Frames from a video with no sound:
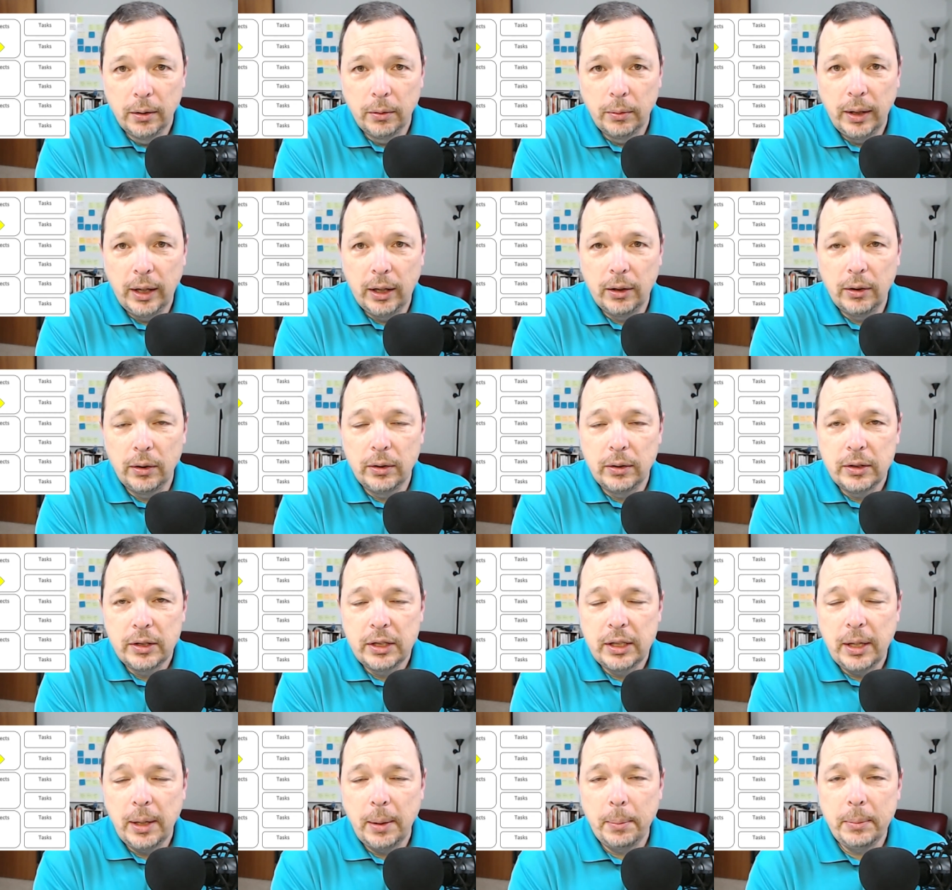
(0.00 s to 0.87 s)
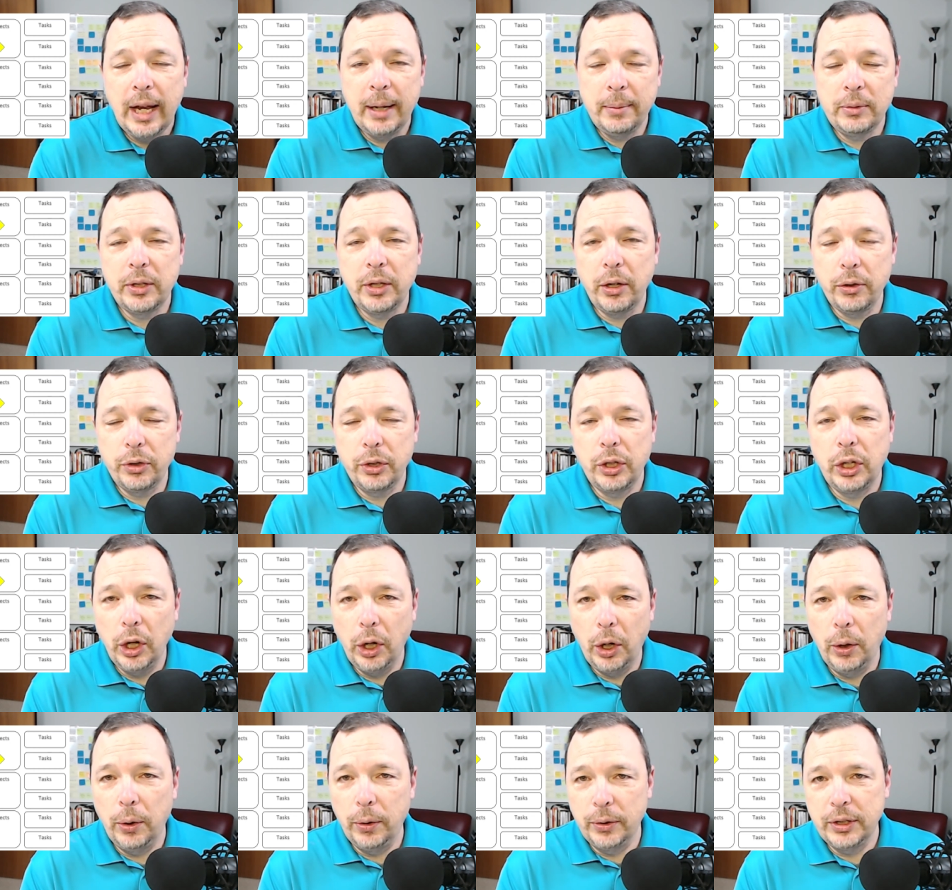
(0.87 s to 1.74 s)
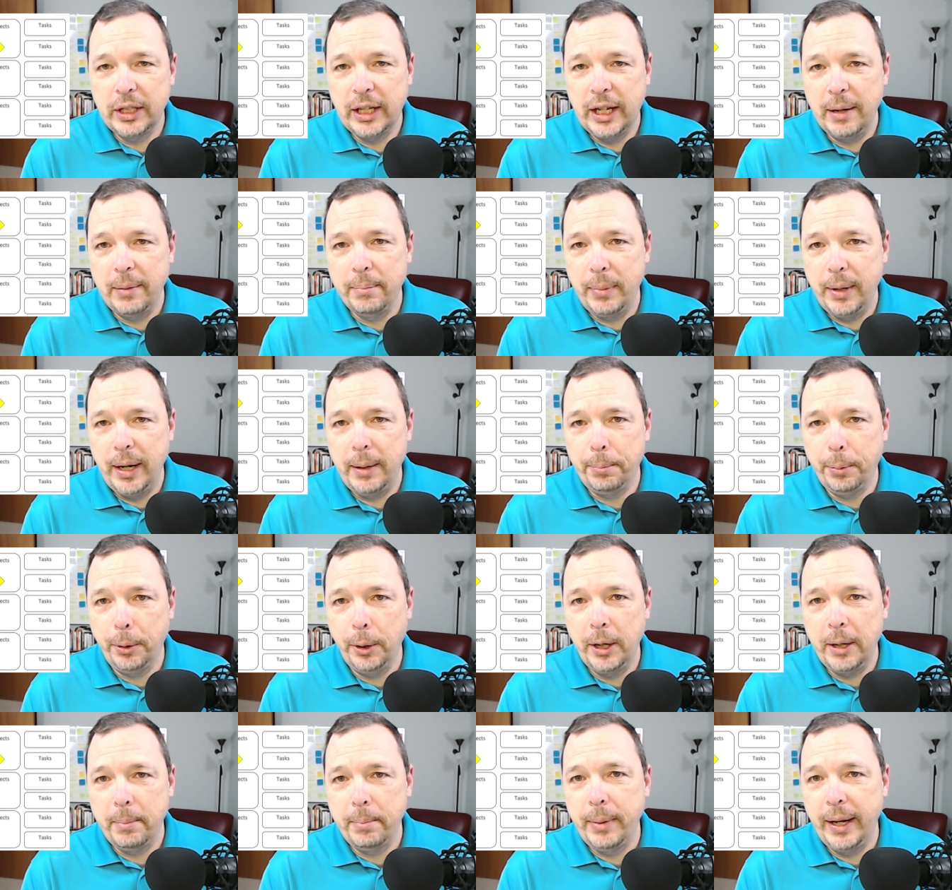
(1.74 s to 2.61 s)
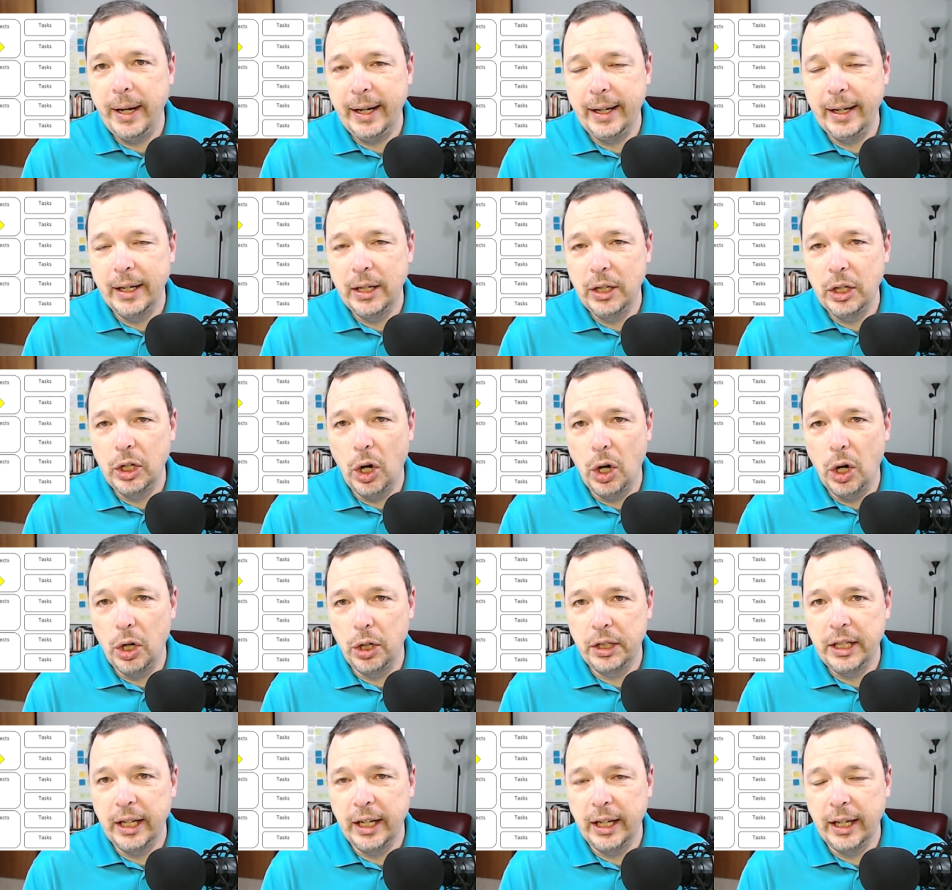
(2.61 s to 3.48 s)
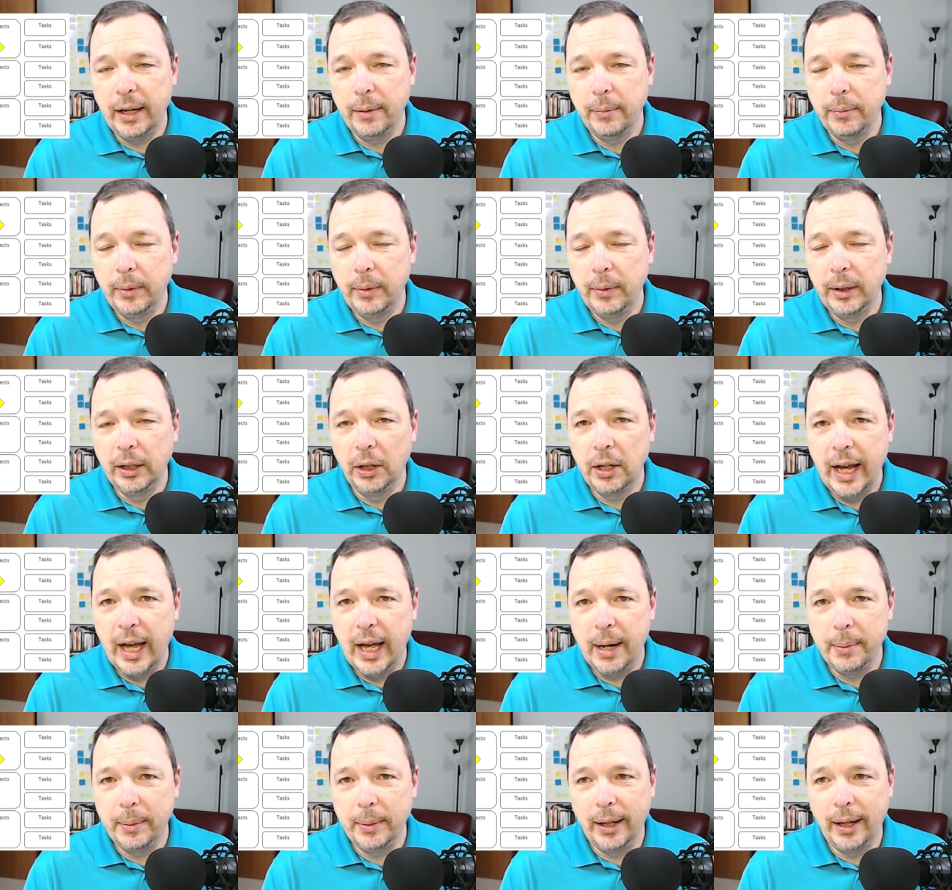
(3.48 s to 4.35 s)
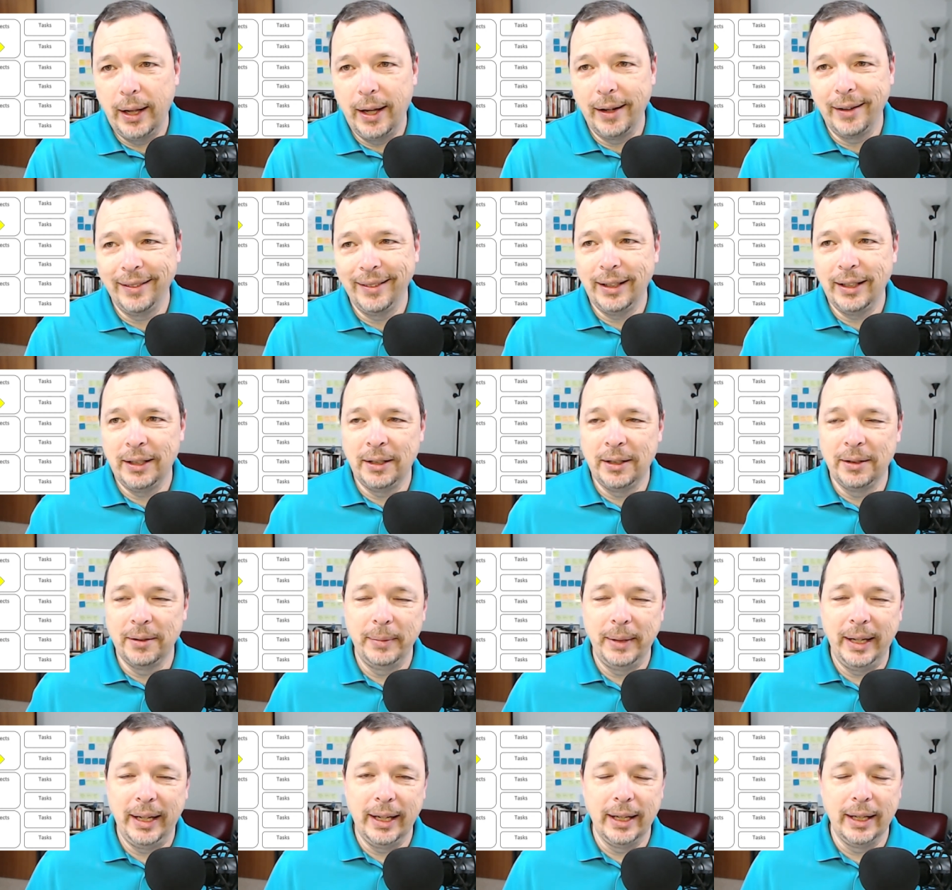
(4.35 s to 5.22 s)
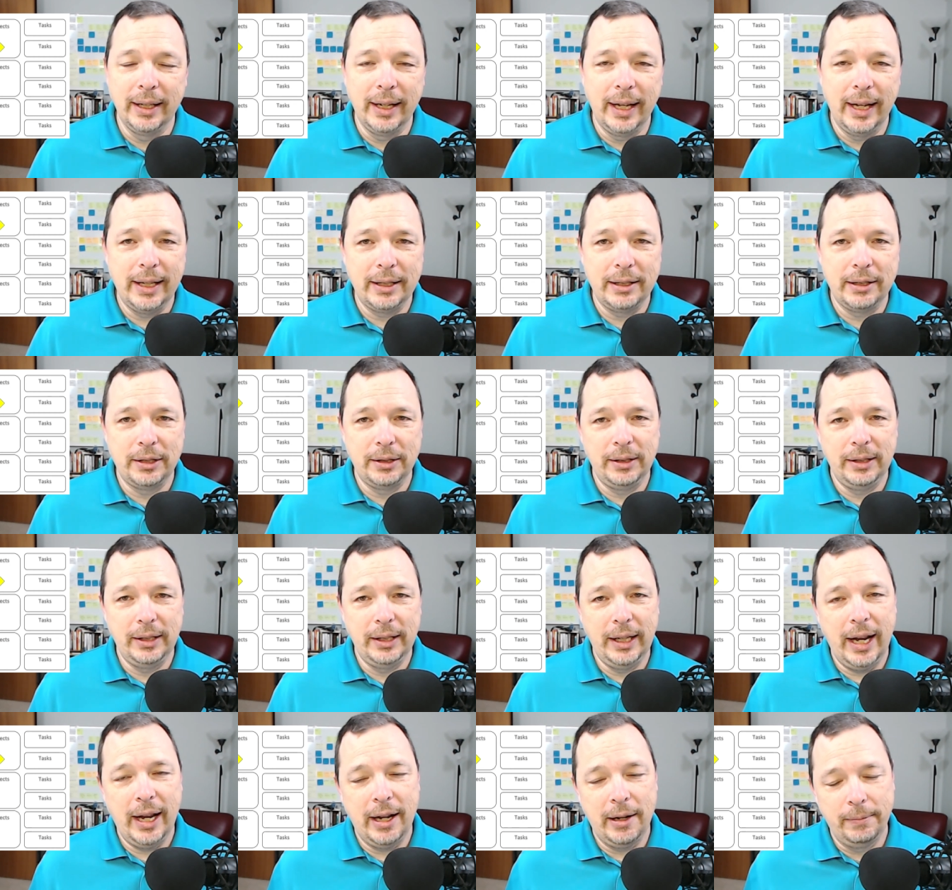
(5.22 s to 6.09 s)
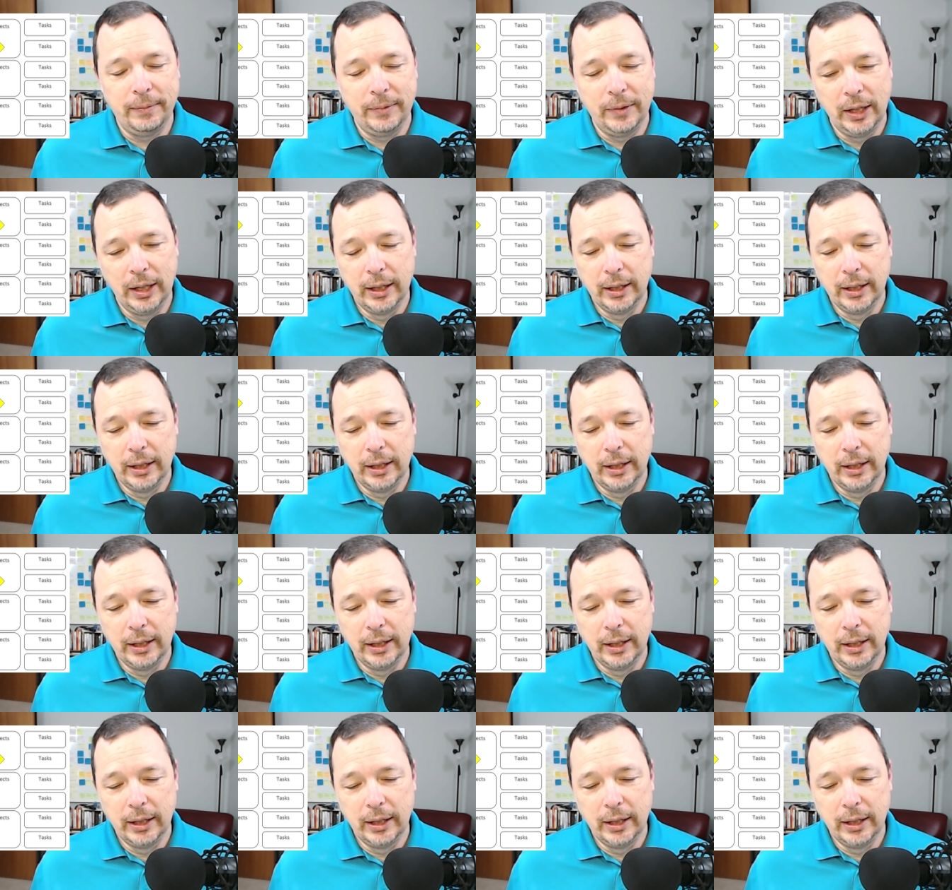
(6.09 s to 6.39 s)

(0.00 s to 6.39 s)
Well, sometimes those goals can be pretty big and daunting, and we look at them and like, oh man, that's yeah.